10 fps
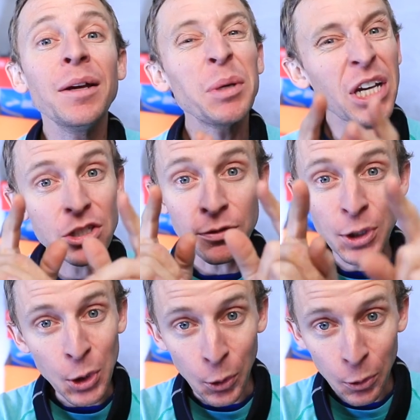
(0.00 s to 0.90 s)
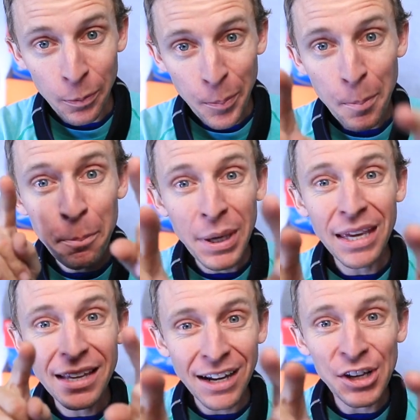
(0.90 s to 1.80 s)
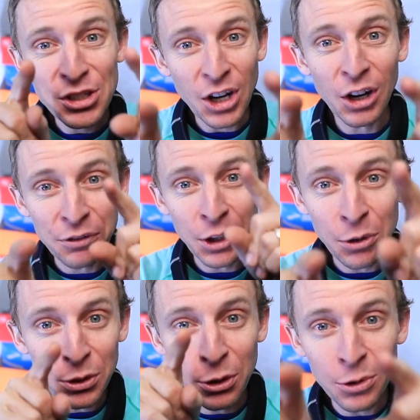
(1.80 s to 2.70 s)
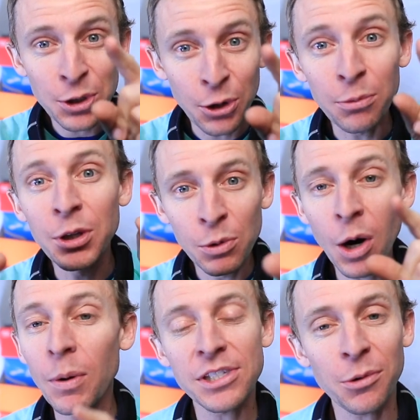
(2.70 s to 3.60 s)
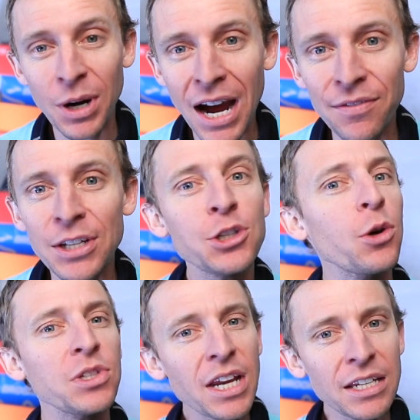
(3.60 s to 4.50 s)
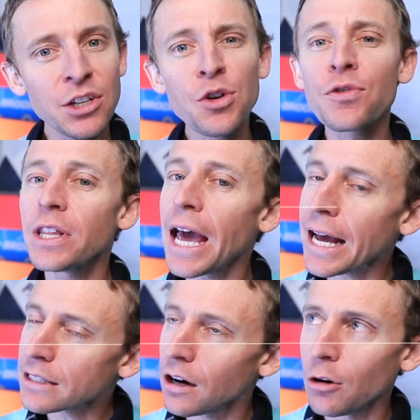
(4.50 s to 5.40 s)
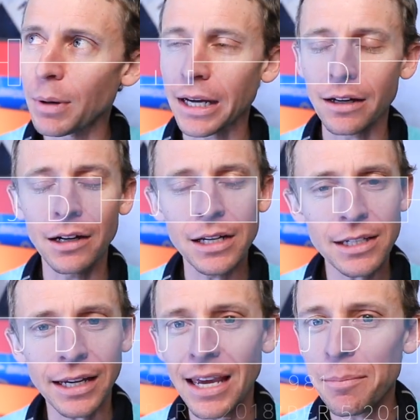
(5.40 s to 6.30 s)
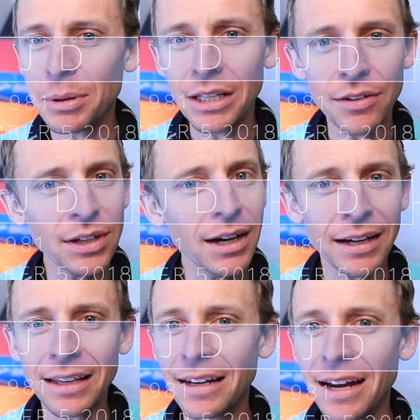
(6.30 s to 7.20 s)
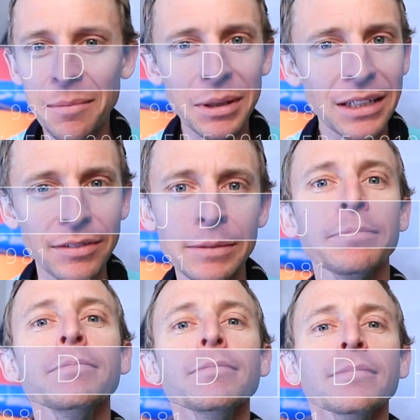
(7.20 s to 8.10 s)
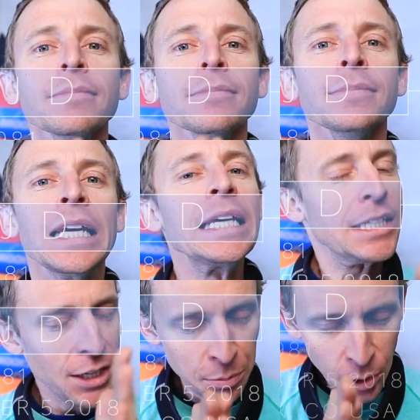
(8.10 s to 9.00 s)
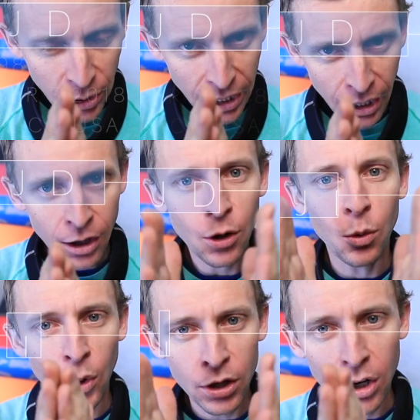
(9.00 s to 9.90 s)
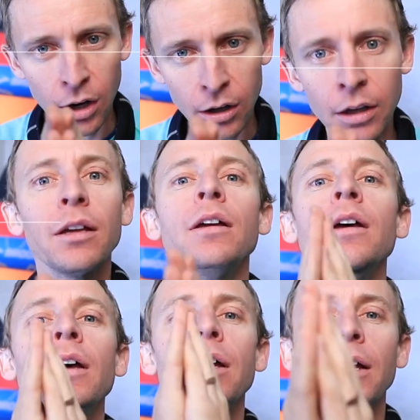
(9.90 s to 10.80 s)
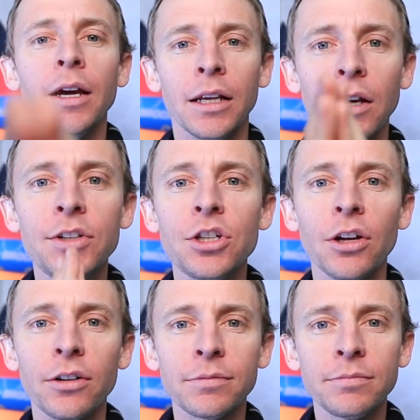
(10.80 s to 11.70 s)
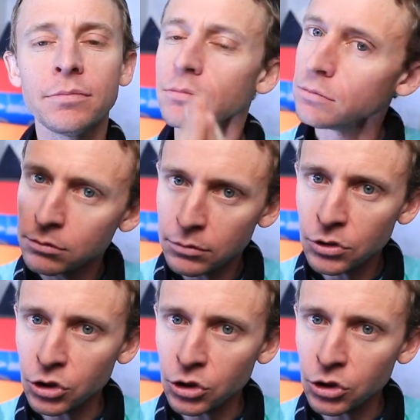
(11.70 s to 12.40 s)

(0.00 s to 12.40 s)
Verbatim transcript: because of you. Because of you, YouTube. You know what's arriving, so stay tuned for that. Oh my goodness, I can't believe it. I cannot believe it. Seek beauty, work hard, and love each other.